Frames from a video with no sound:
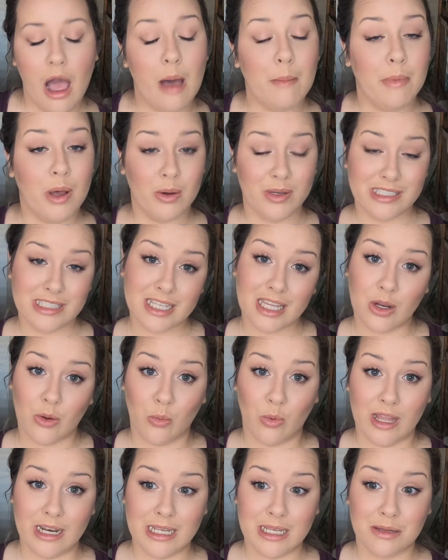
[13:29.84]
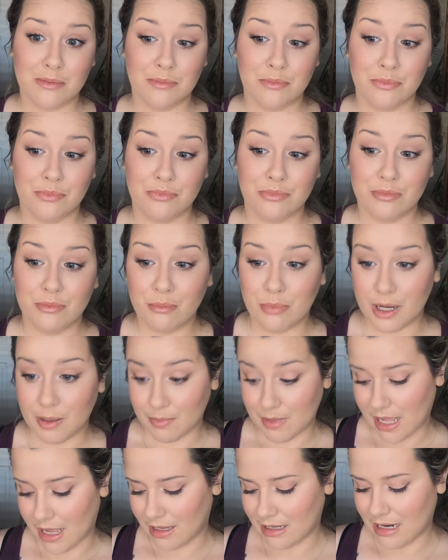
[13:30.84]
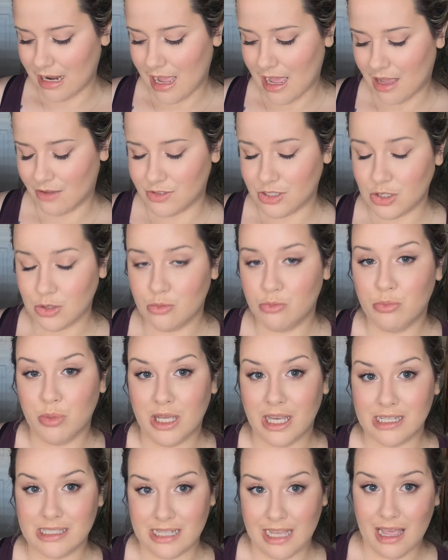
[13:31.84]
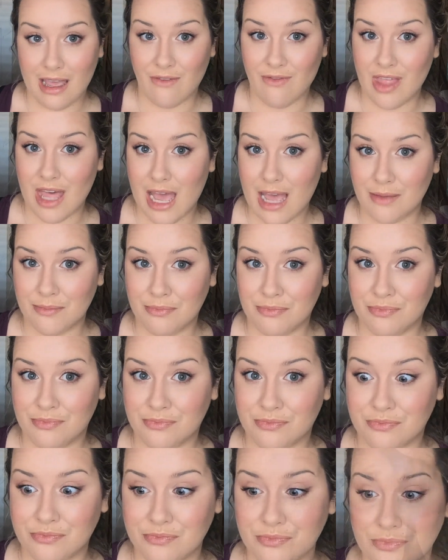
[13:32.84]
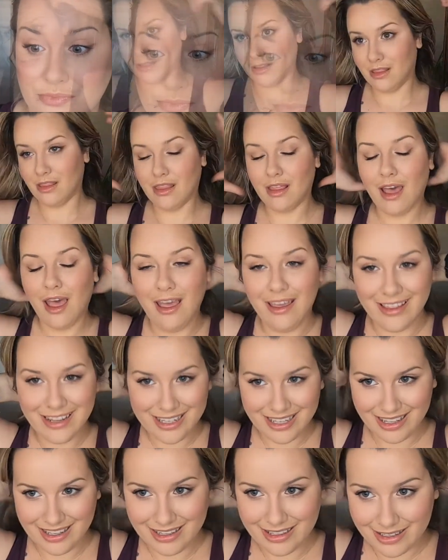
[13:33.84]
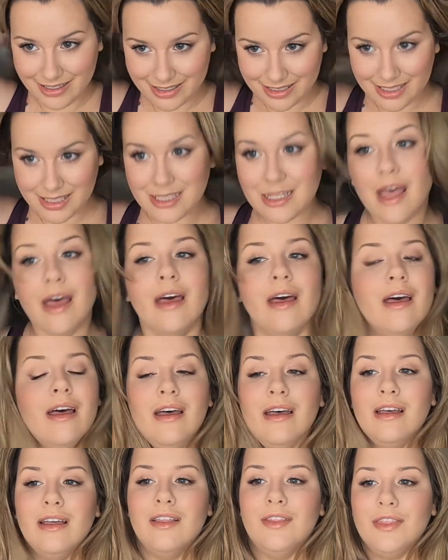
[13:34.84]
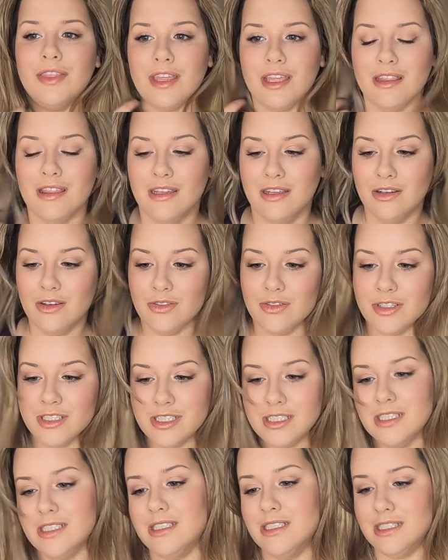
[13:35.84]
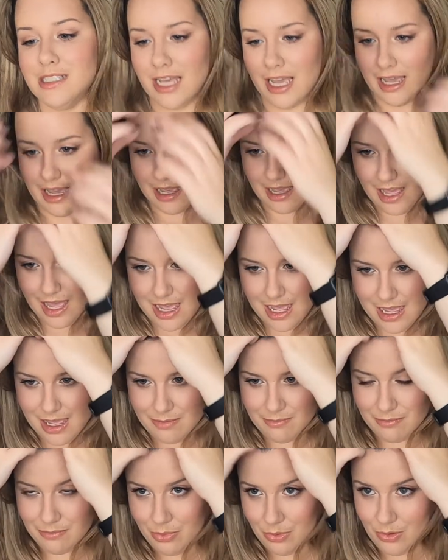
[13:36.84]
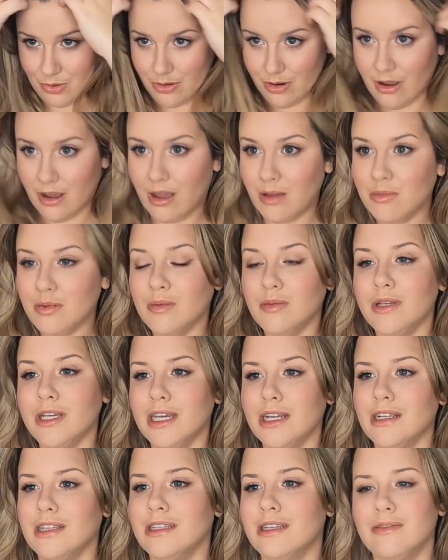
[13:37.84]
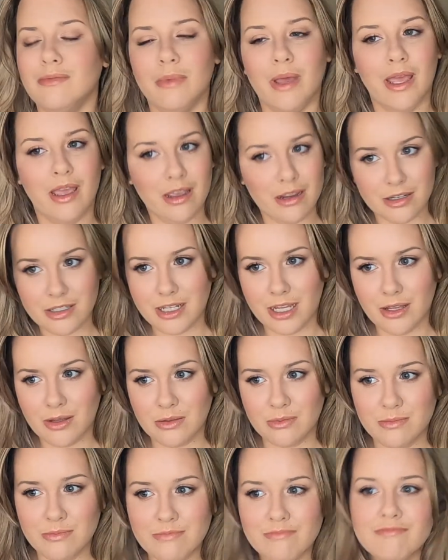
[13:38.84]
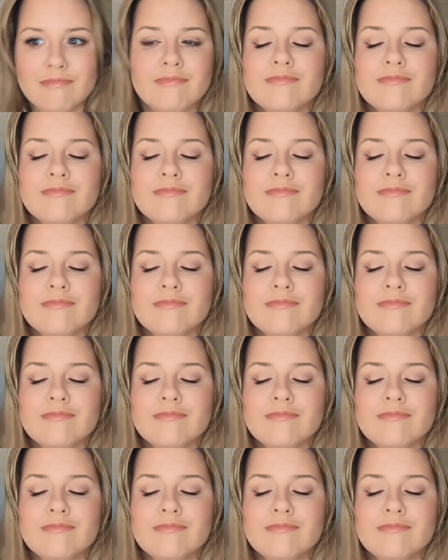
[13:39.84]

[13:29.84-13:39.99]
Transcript: I'm always gonna want it, but I'm not gonna have to because I have that. That is the look for today. I'm probably gonna leave my hair down,